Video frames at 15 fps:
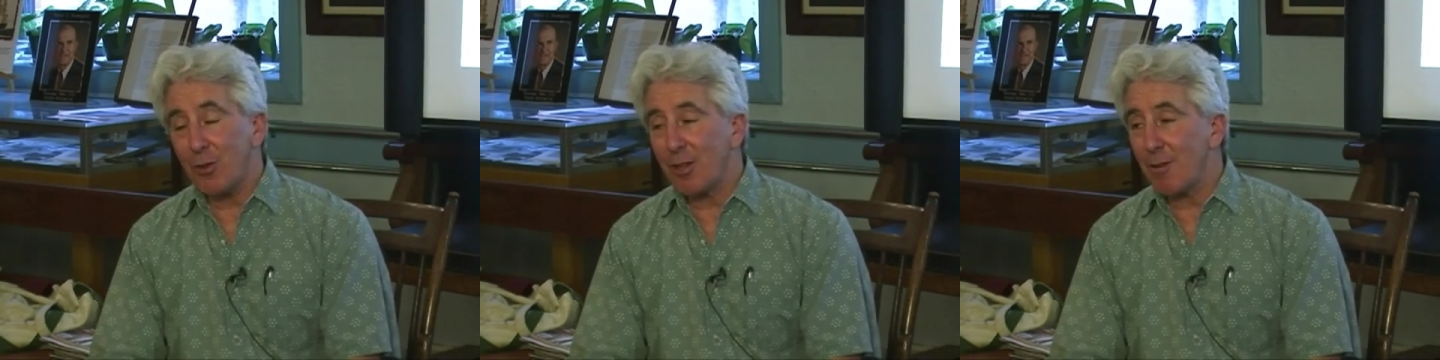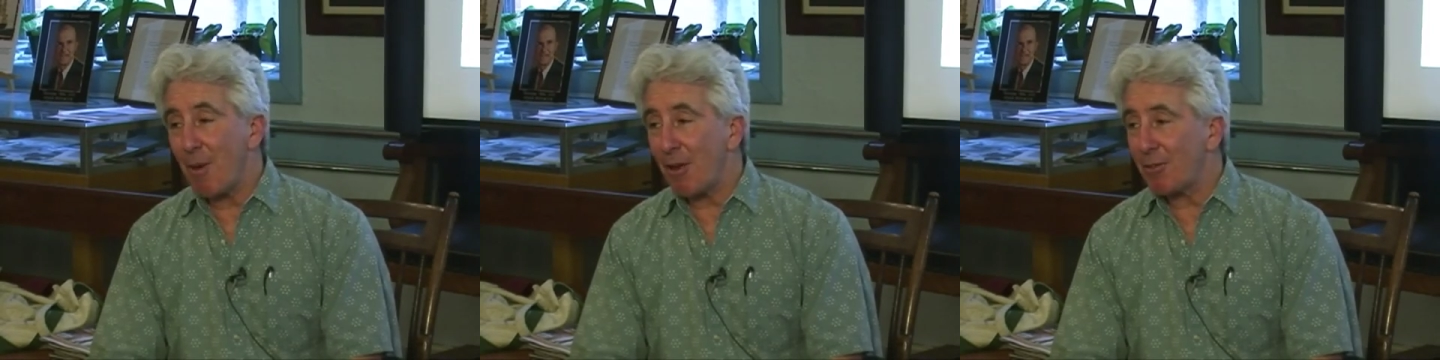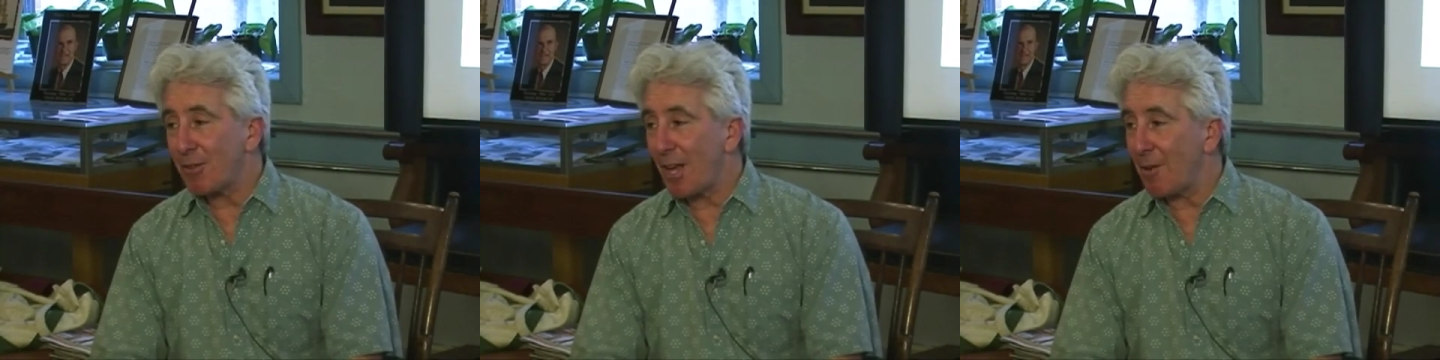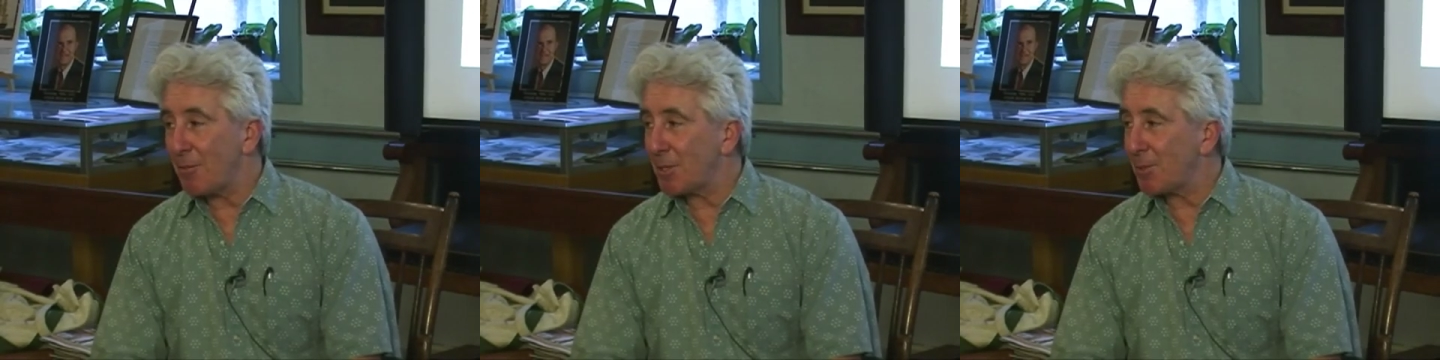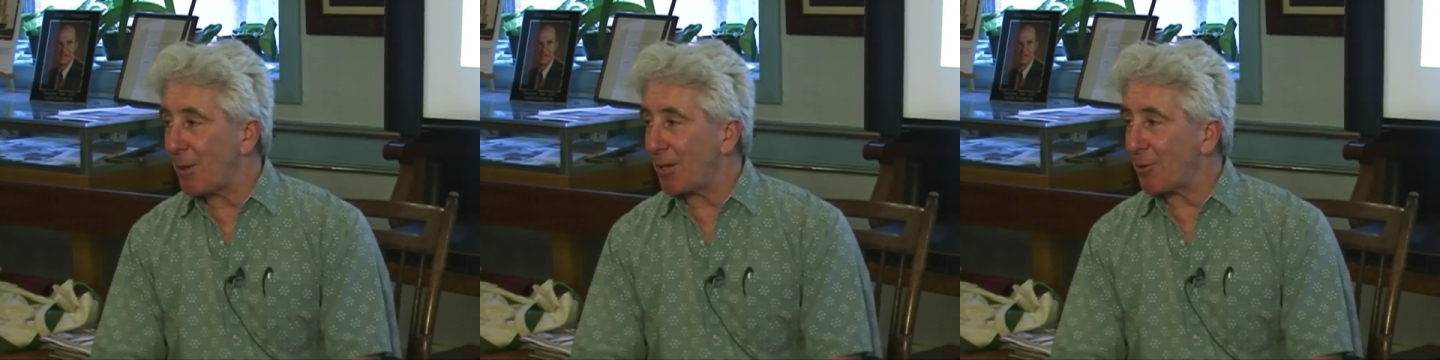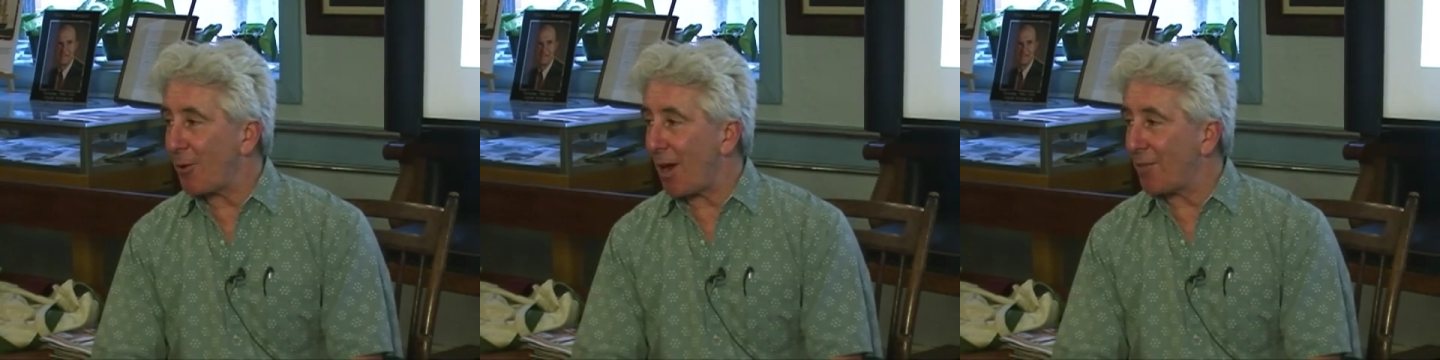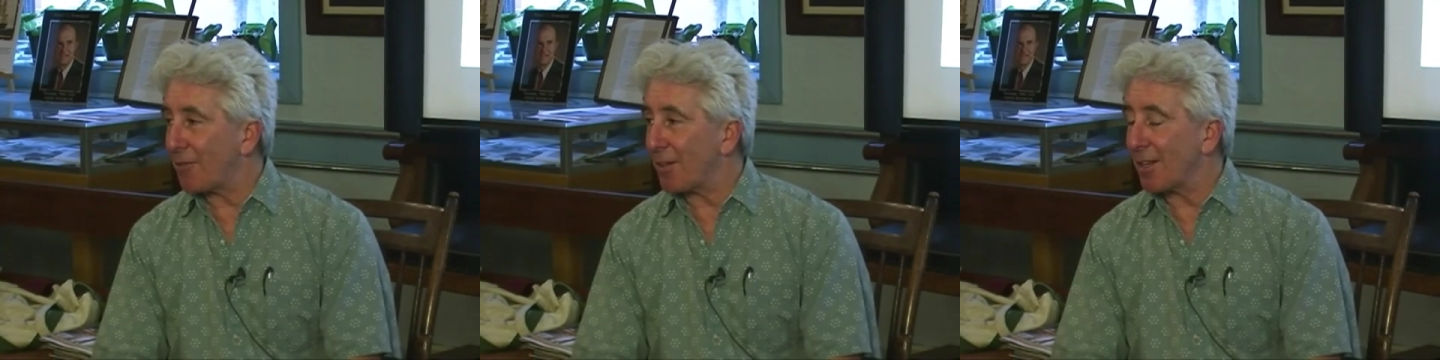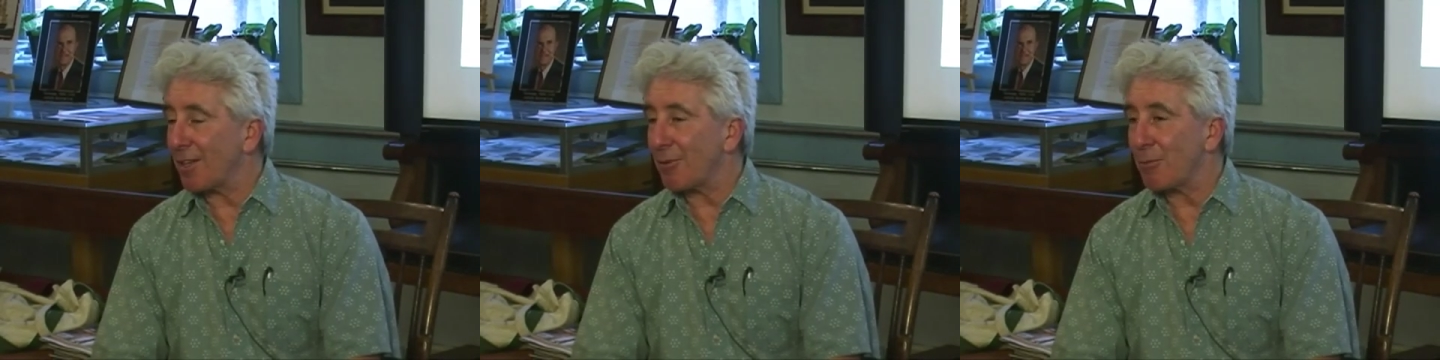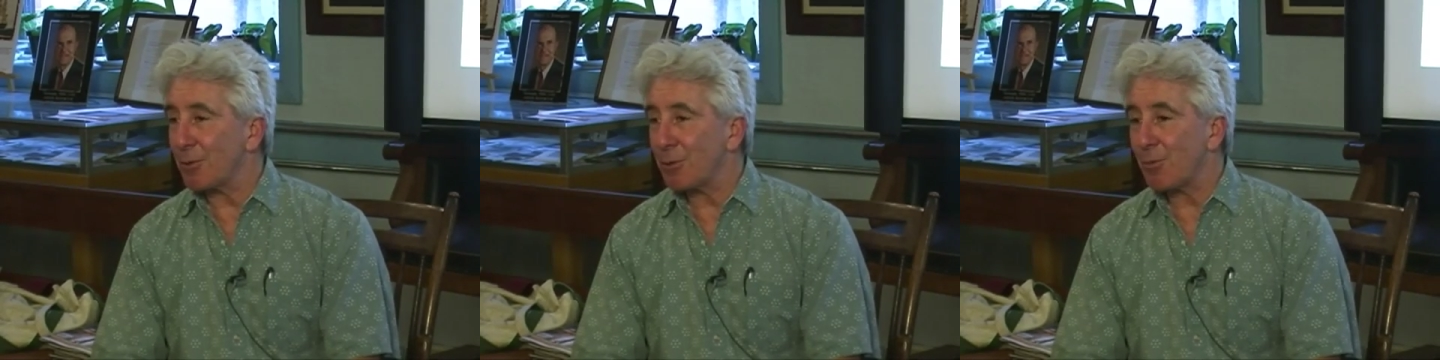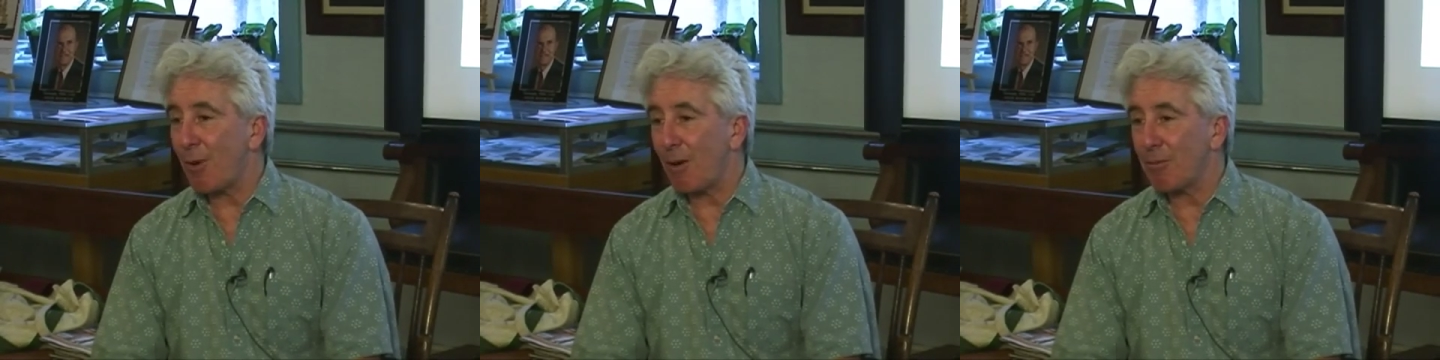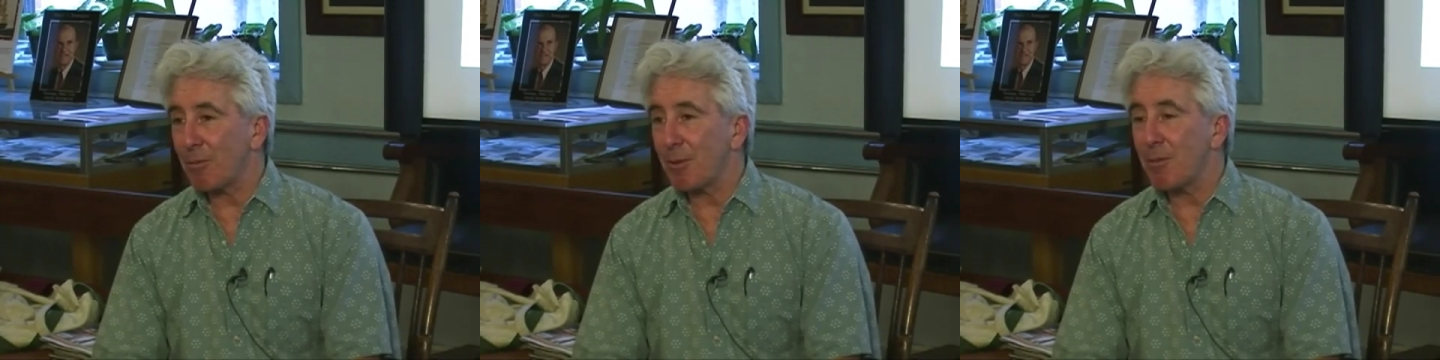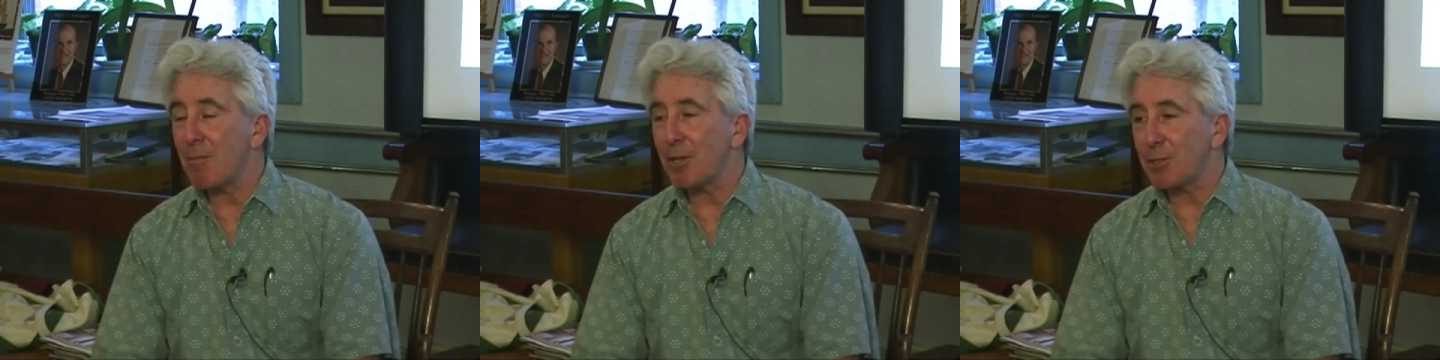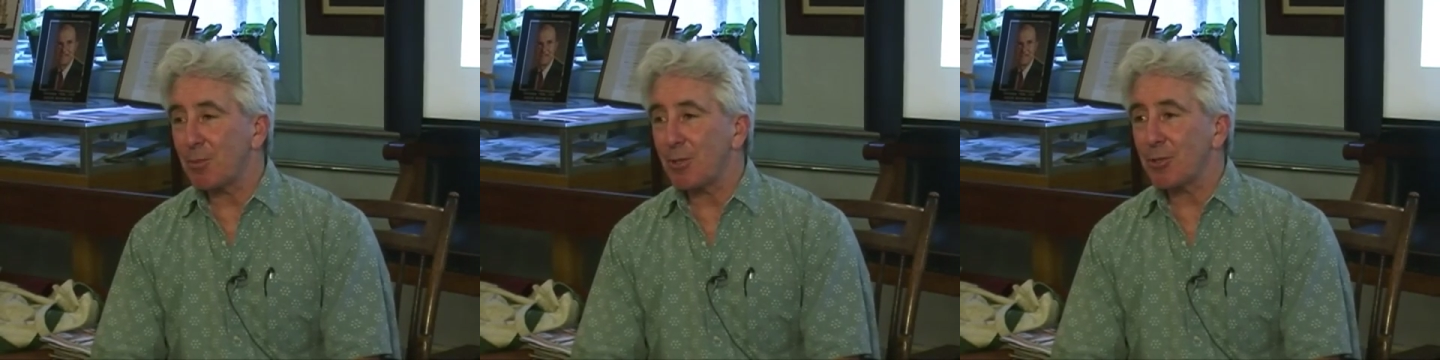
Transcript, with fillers: the amount of time he spent crafting it was probably much,